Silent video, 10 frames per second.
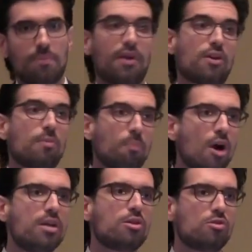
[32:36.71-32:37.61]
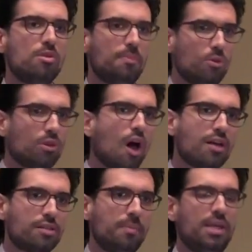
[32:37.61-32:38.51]
by the Barna Group, You
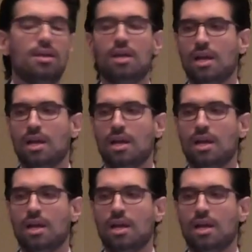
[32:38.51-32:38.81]
Lost Me,